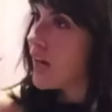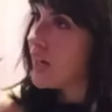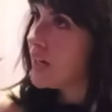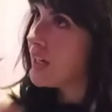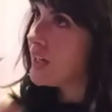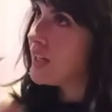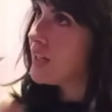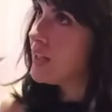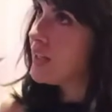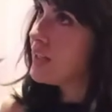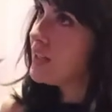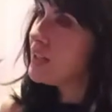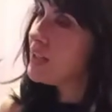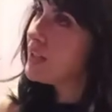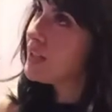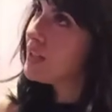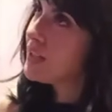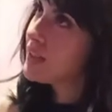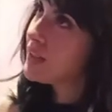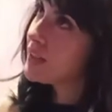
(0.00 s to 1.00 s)

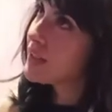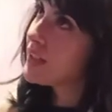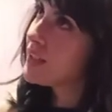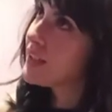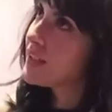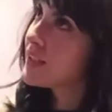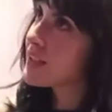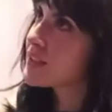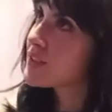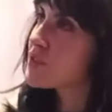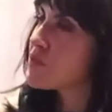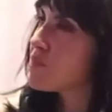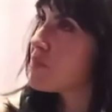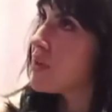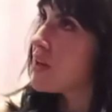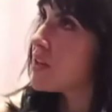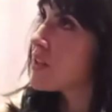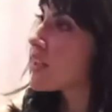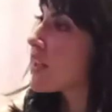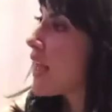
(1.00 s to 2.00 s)
I think to
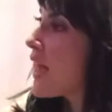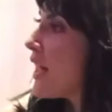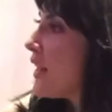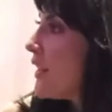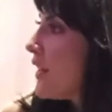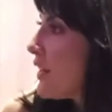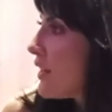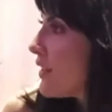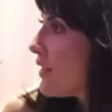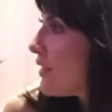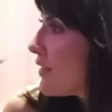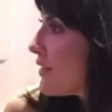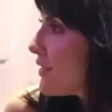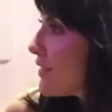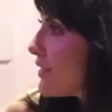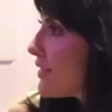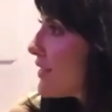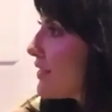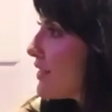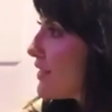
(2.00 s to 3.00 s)
be organic,
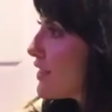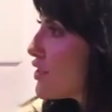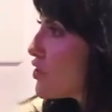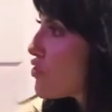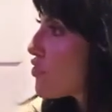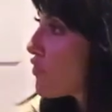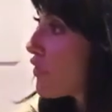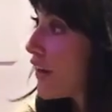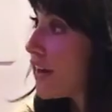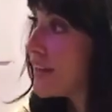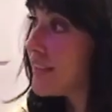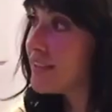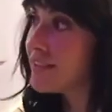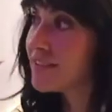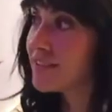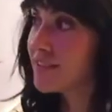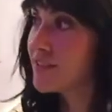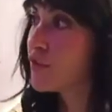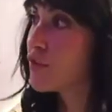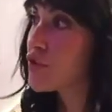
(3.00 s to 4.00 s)
to
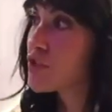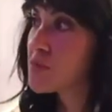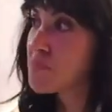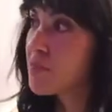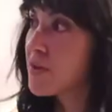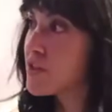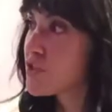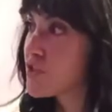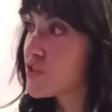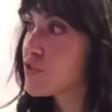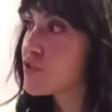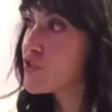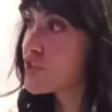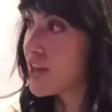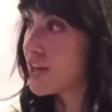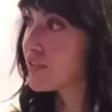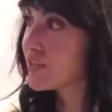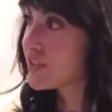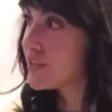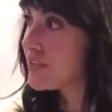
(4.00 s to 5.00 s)
find your special
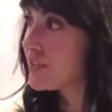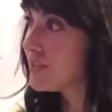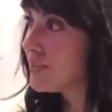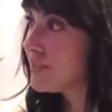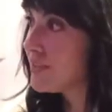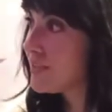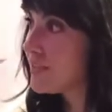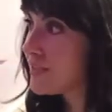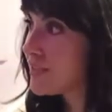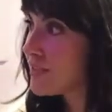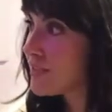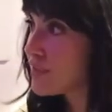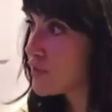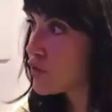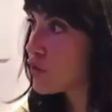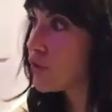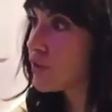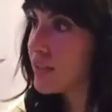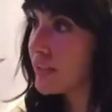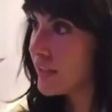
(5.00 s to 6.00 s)
genre,
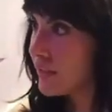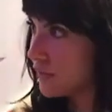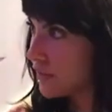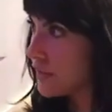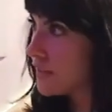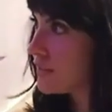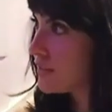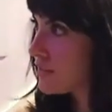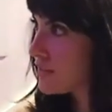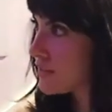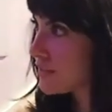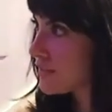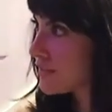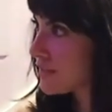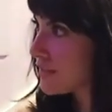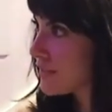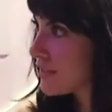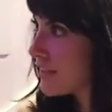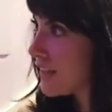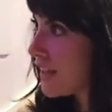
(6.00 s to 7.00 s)
to live it,
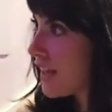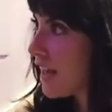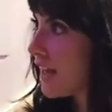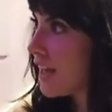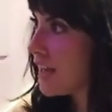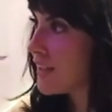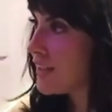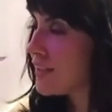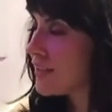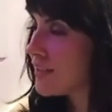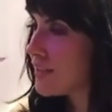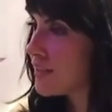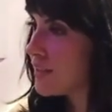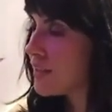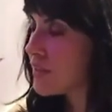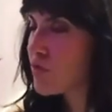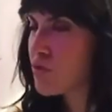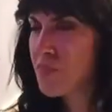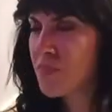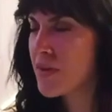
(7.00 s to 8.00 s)

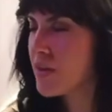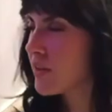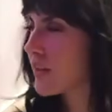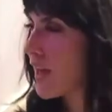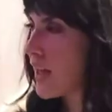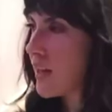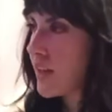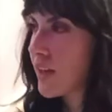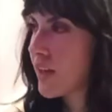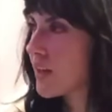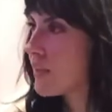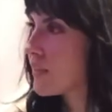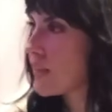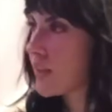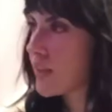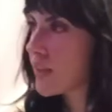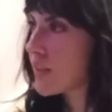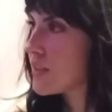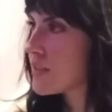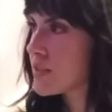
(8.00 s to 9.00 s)
and to be organic, I
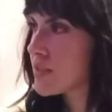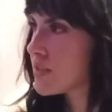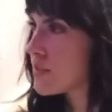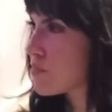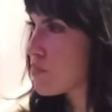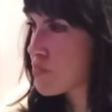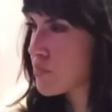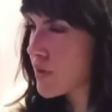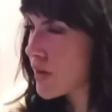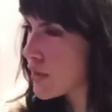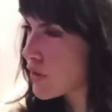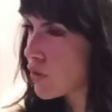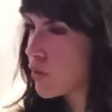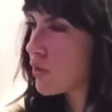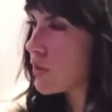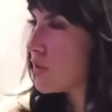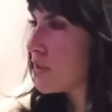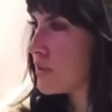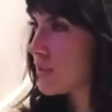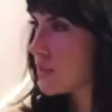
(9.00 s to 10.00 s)
think, is the
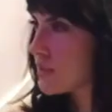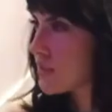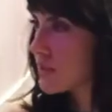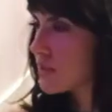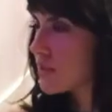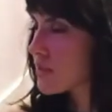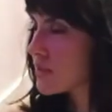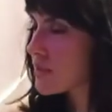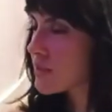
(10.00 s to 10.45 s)
priority,